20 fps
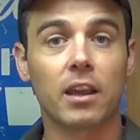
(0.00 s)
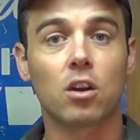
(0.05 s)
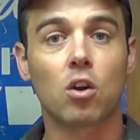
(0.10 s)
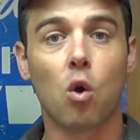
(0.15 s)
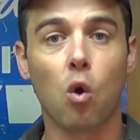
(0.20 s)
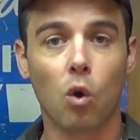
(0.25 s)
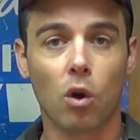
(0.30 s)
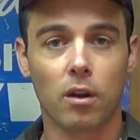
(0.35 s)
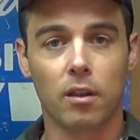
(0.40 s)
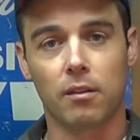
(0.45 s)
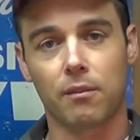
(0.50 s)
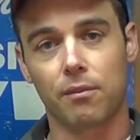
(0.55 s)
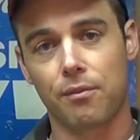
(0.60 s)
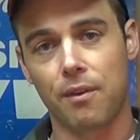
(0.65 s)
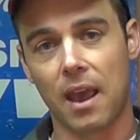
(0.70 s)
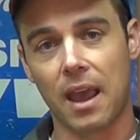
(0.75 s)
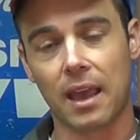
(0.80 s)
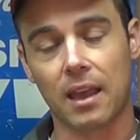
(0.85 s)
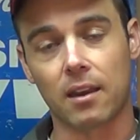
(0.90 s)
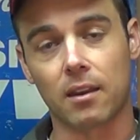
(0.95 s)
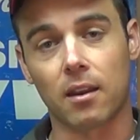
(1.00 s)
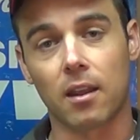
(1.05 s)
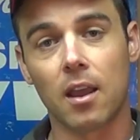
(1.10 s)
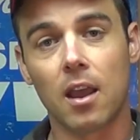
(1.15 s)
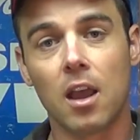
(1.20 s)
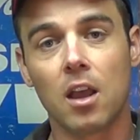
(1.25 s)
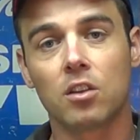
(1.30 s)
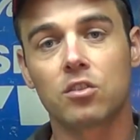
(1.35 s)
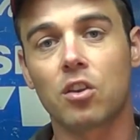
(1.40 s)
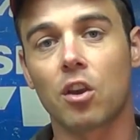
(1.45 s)
corded fan.
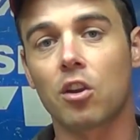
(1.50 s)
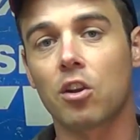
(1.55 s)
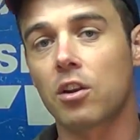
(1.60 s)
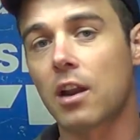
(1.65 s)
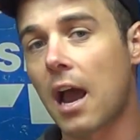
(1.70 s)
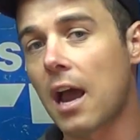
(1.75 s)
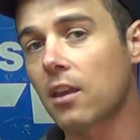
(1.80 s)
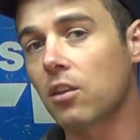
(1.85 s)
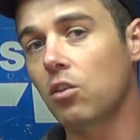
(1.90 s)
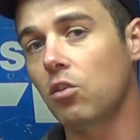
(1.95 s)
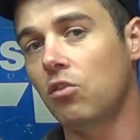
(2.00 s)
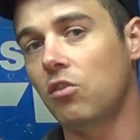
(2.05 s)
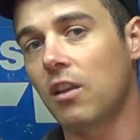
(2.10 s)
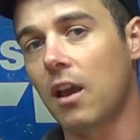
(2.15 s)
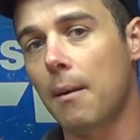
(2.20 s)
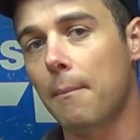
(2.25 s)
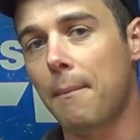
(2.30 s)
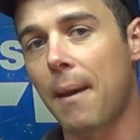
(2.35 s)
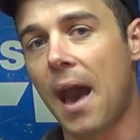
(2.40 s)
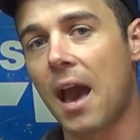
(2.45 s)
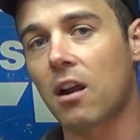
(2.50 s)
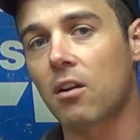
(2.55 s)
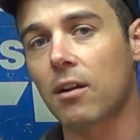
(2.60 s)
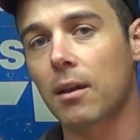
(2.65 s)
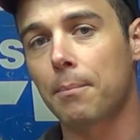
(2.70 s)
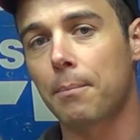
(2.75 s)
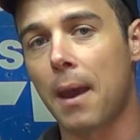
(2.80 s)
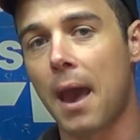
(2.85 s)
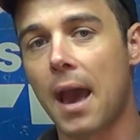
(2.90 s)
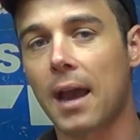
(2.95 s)
So you're not using up battery
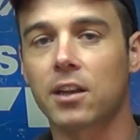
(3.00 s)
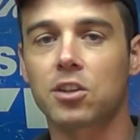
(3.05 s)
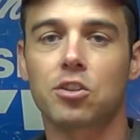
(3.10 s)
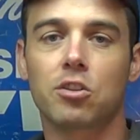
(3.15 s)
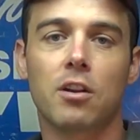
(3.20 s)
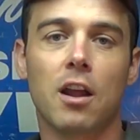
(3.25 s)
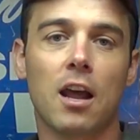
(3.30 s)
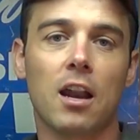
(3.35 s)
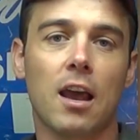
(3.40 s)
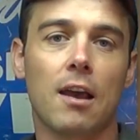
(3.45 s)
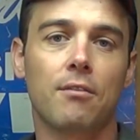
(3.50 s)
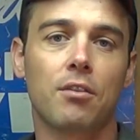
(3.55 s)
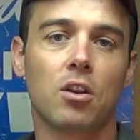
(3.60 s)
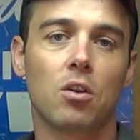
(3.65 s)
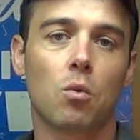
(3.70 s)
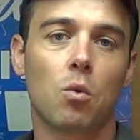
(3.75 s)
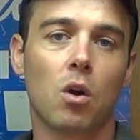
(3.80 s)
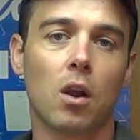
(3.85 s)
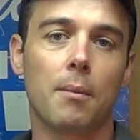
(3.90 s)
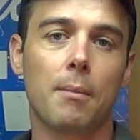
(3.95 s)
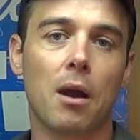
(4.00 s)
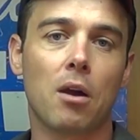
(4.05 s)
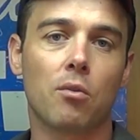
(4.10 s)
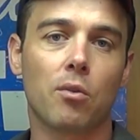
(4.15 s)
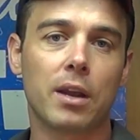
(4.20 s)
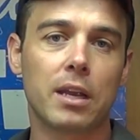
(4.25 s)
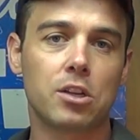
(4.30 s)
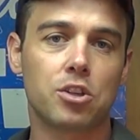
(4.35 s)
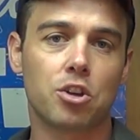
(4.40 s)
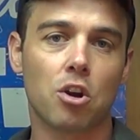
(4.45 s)
packs, you're not having to worry about
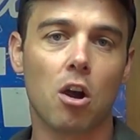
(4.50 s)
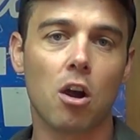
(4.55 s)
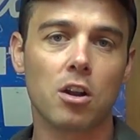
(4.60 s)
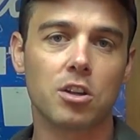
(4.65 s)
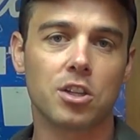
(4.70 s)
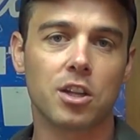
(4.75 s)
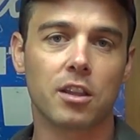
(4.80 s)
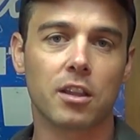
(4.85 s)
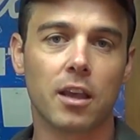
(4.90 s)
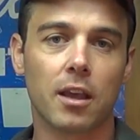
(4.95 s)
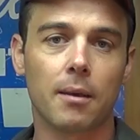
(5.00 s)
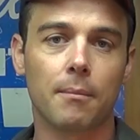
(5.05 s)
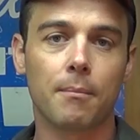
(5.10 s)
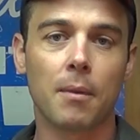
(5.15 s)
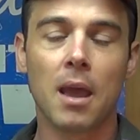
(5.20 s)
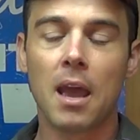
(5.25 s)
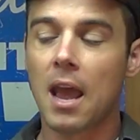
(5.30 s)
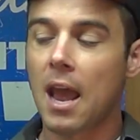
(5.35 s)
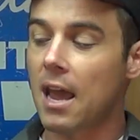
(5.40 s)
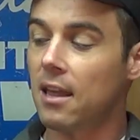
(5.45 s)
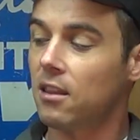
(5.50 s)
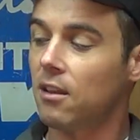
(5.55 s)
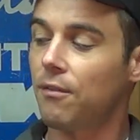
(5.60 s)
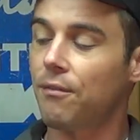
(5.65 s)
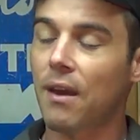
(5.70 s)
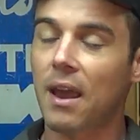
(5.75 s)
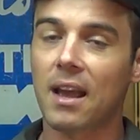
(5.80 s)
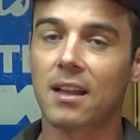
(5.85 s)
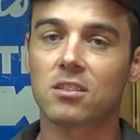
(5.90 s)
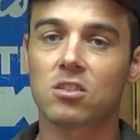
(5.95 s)
recharging them, and the
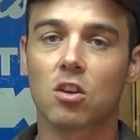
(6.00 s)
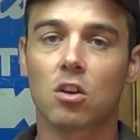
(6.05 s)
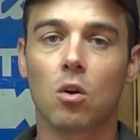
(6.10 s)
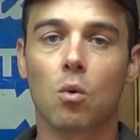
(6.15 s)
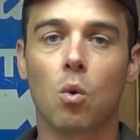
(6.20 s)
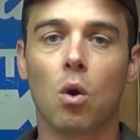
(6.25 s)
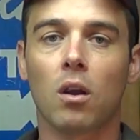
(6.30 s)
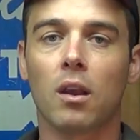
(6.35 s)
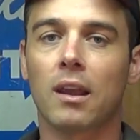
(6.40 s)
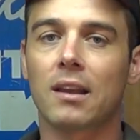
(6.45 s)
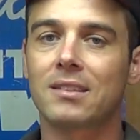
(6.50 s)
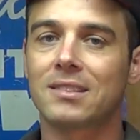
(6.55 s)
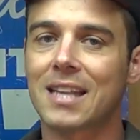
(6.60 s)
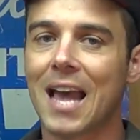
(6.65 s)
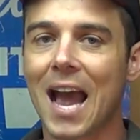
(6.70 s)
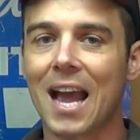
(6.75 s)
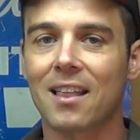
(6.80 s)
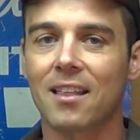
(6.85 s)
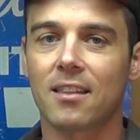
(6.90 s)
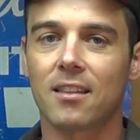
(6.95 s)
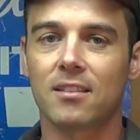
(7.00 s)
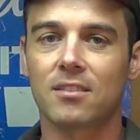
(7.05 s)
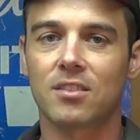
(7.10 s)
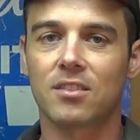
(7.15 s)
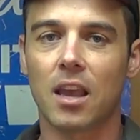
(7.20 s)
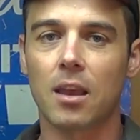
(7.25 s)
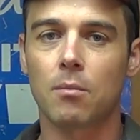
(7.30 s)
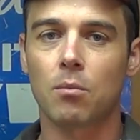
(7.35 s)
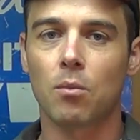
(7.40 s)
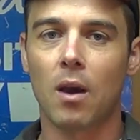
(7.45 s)
fan's going to work exactly the
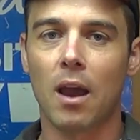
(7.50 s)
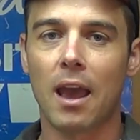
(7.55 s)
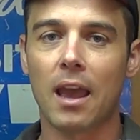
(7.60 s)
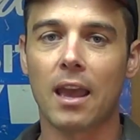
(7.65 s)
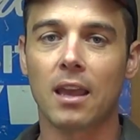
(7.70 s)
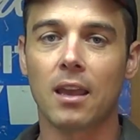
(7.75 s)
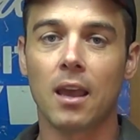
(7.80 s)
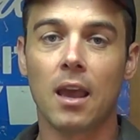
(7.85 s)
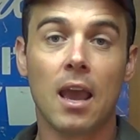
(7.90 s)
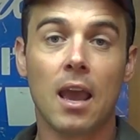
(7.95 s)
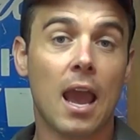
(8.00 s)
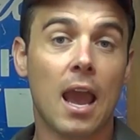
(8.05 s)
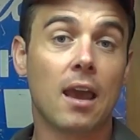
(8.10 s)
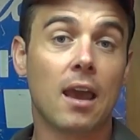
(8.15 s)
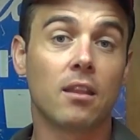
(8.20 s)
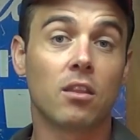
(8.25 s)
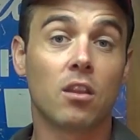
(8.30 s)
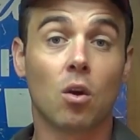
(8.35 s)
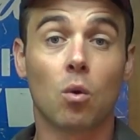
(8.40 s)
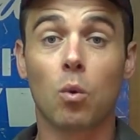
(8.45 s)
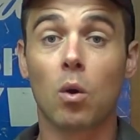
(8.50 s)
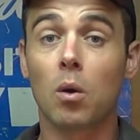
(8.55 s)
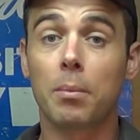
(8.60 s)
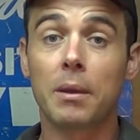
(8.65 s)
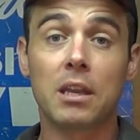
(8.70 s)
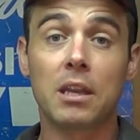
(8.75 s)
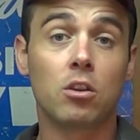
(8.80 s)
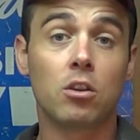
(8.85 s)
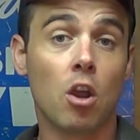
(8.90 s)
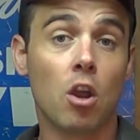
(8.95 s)
same way, and there will
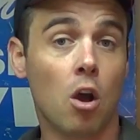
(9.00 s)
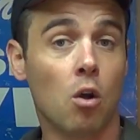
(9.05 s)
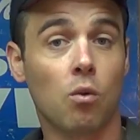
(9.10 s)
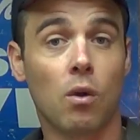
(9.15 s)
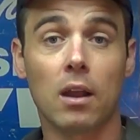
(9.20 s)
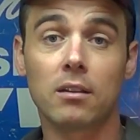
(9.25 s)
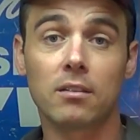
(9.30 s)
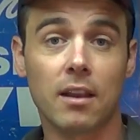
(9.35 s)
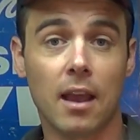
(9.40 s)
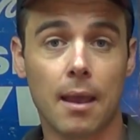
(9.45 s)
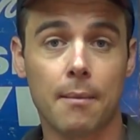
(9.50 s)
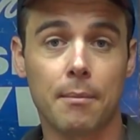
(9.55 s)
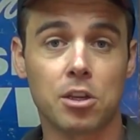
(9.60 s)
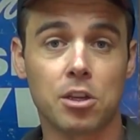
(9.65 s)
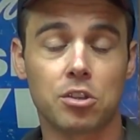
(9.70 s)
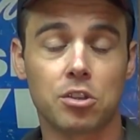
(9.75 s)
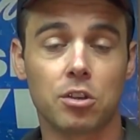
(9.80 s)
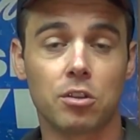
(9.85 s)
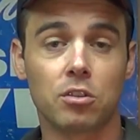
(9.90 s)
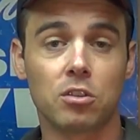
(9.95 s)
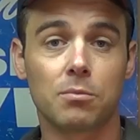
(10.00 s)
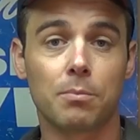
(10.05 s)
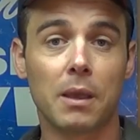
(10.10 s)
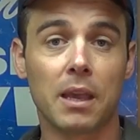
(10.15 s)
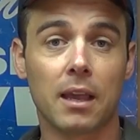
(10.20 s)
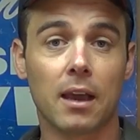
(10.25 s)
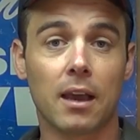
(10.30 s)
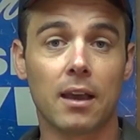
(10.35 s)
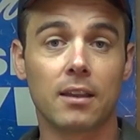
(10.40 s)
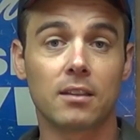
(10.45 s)
be no runtime issues
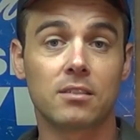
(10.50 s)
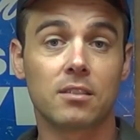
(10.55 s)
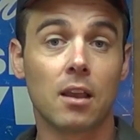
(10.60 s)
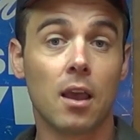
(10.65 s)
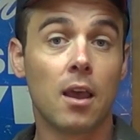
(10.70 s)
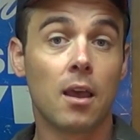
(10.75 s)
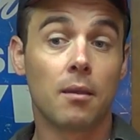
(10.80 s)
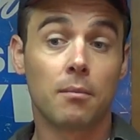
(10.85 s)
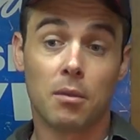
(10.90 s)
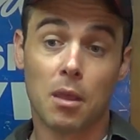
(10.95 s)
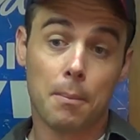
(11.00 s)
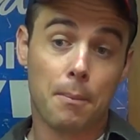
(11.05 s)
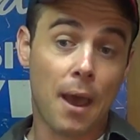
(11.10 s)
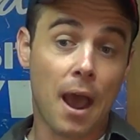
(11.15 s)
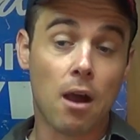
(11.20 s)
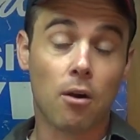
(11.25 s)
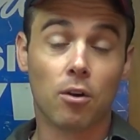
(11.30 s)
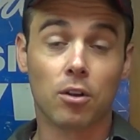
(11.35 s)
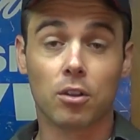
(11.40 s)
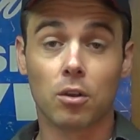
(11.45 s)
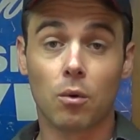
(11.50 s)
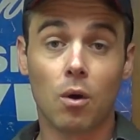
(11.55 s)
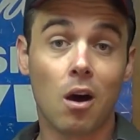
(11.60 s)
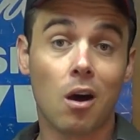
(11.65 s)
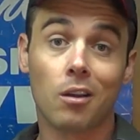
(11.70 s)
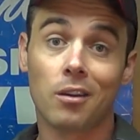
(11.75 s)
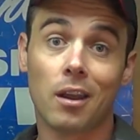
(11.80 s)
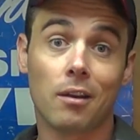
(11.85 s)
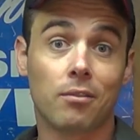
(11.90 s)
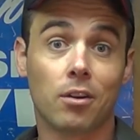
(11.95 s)
because the power in the
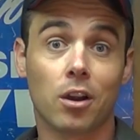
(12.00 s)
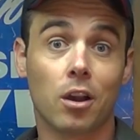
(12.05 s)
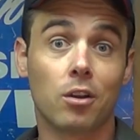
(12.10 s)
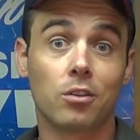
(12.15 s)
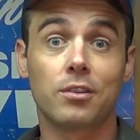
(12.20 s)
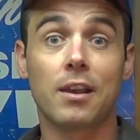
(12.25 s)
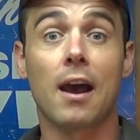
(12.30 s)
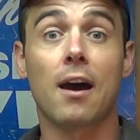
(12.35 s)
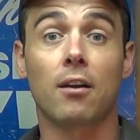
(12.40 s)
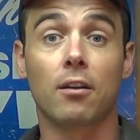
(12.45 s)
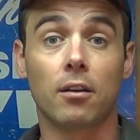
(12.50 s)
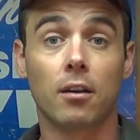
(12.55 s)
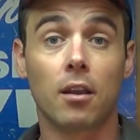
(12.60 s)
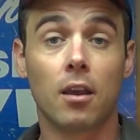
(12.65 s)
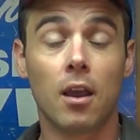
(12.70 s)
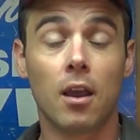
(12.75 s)
wall never goes out.